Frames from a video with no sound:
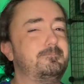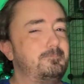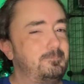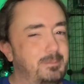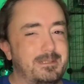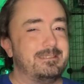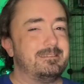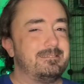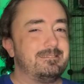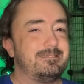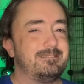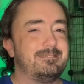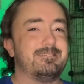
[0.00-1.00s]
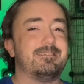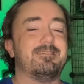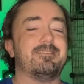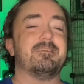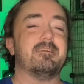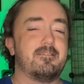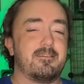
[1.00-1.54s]
But
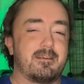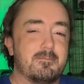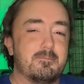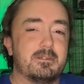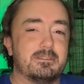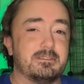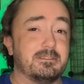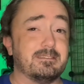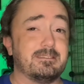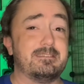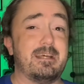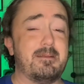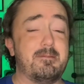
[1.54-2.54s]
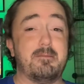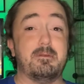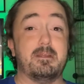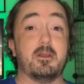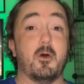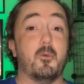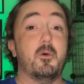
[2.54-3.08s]
it's the commercials that made me
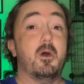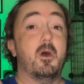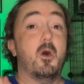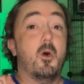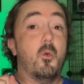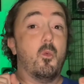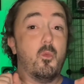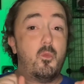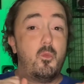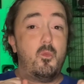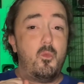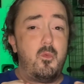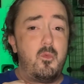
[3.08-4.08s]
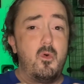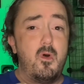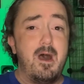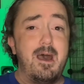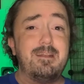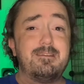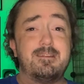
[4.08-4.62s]
go,
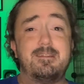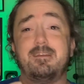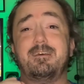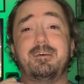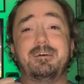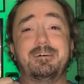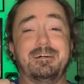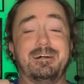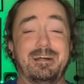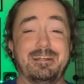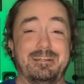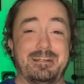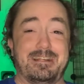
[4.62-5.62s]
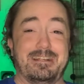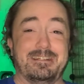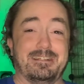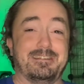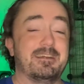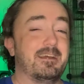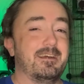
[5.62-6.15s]
what? I need to...
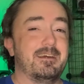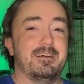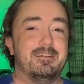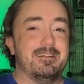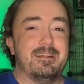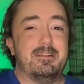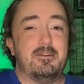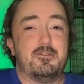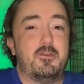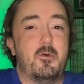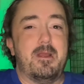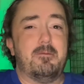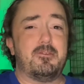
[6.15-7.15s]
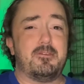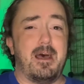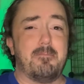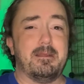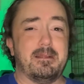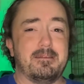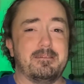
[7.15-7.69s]
There's no way I'm
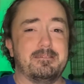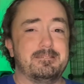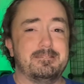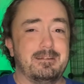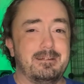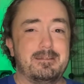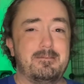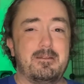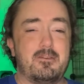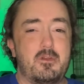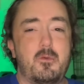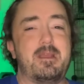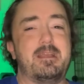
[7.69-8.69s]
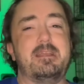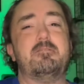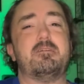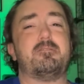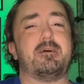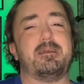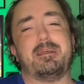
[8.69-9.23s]
stopping. There's no way, even if
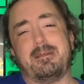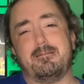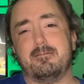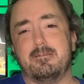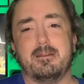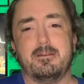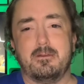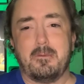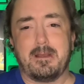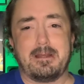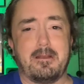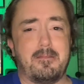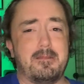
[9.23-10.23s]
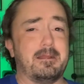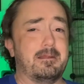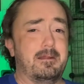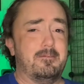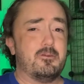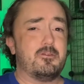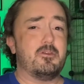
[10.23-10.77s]
I did do that kind of thing,
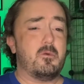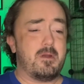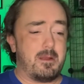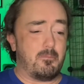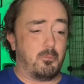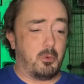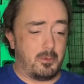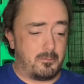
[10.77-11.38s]
there's no way I'd